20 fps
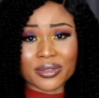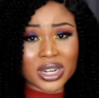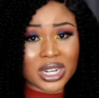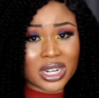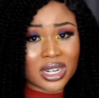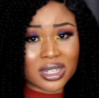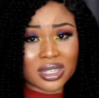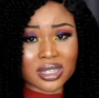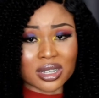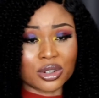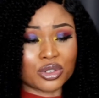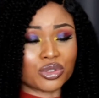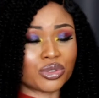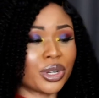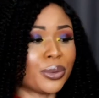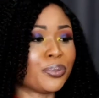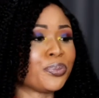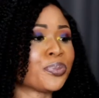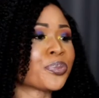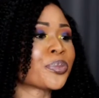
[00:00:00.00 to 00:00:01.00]
in this country?
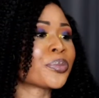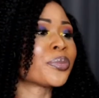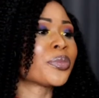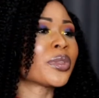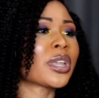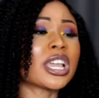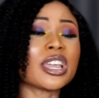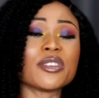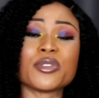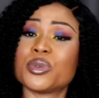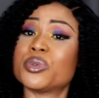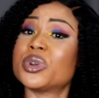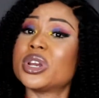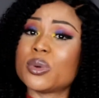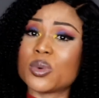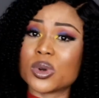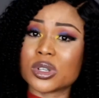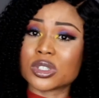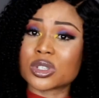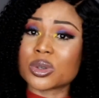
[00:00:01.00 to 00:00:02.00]
If you really
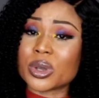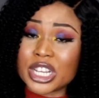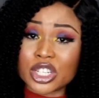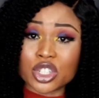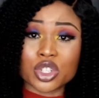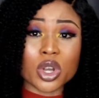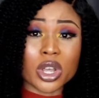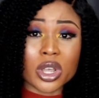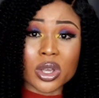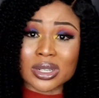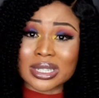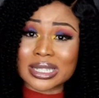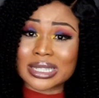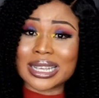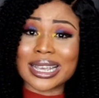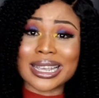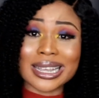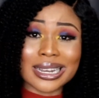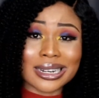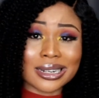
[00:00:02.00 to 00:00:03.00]
want to enjoy your stay
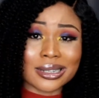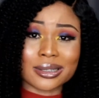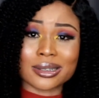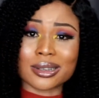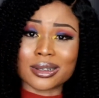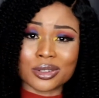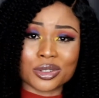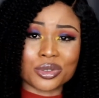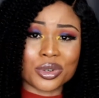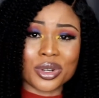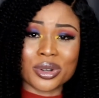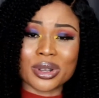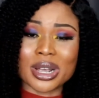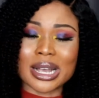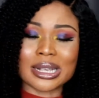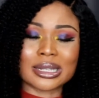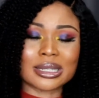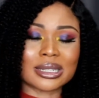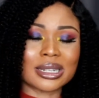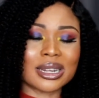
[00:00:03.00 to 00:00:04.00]
in this country, you
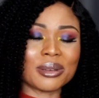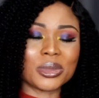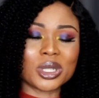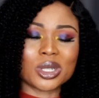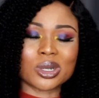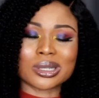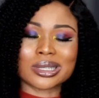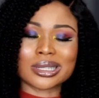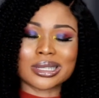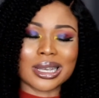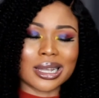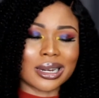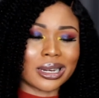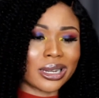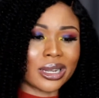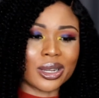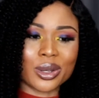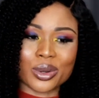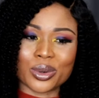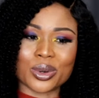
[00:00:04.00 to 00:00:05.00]
guys, let me just tell
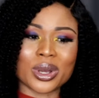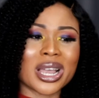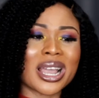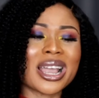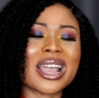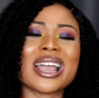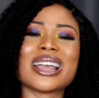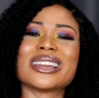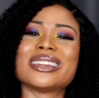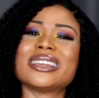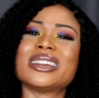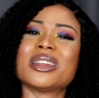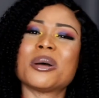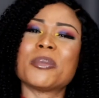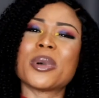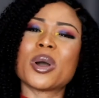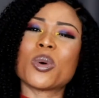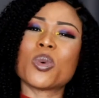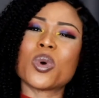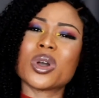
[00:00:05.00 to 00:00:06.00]
you, the
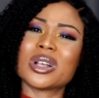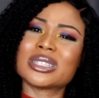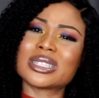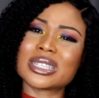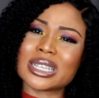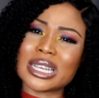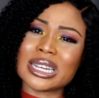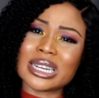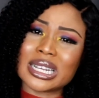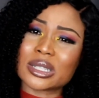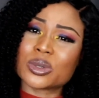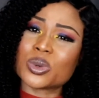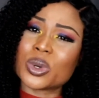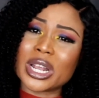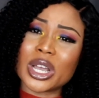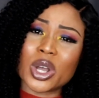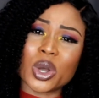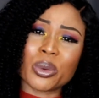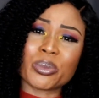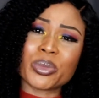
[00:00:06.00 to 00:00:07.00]
number one thing that will
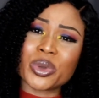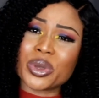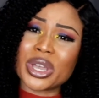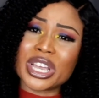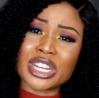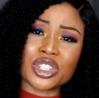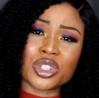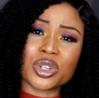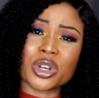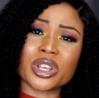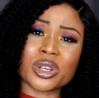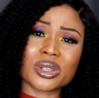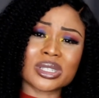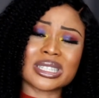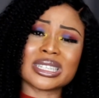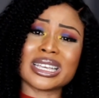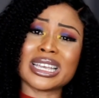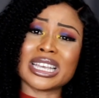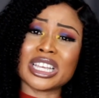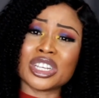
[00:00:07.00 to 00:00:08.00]
help you enjoy your
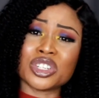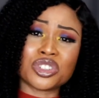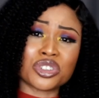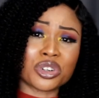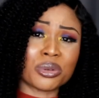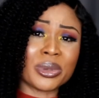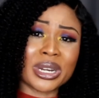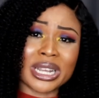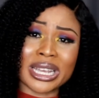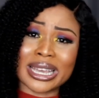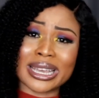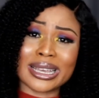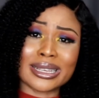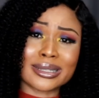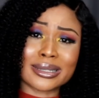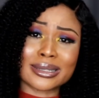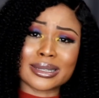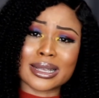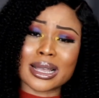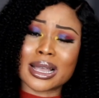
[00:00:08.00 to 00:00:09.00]
stay in Germany is
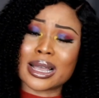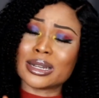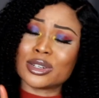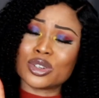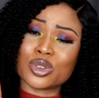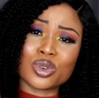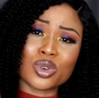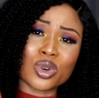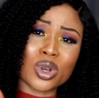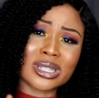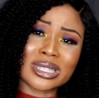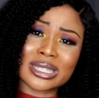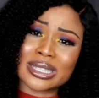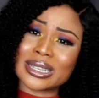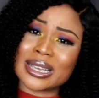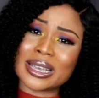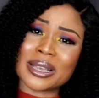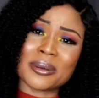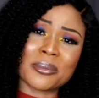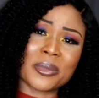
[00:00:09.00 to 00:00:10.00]
do not
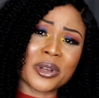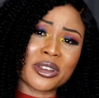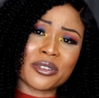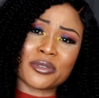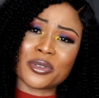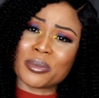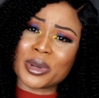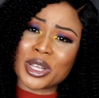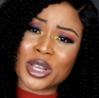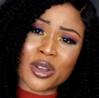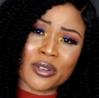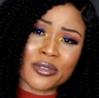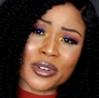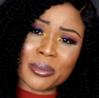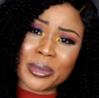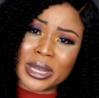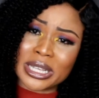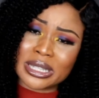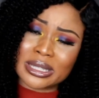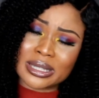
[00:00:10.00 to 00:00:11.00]
take money from the
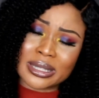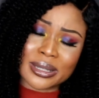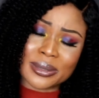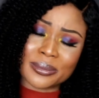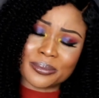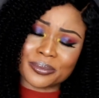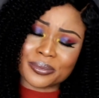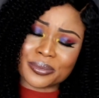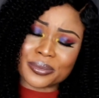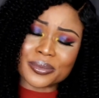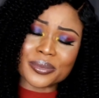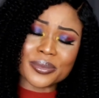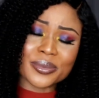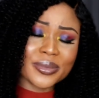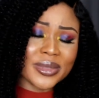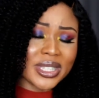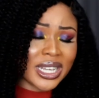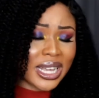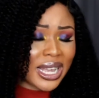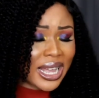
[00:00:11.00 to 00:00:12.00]
government.
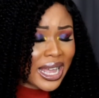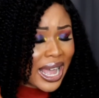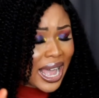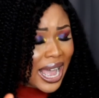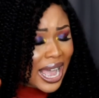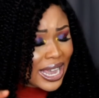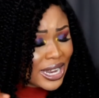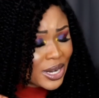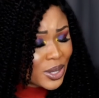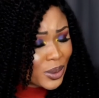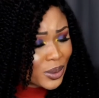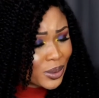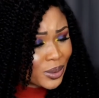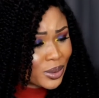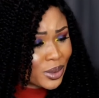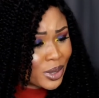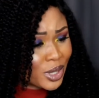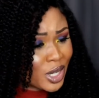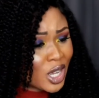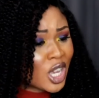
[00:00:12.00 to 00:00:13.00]
I know,
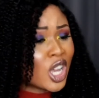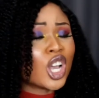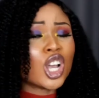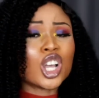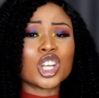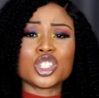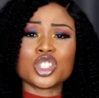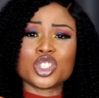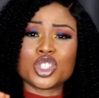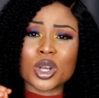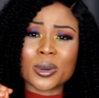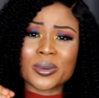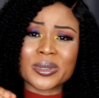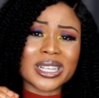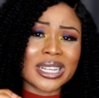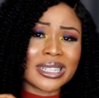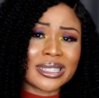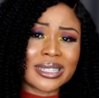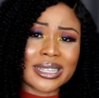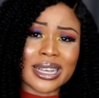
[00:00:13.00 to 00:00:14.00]
job
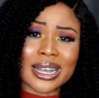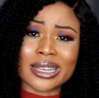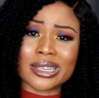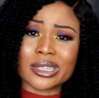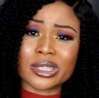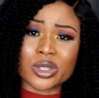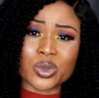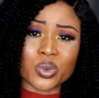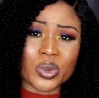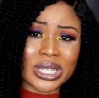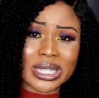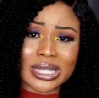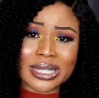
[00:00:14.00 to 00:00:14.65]
center is sweet.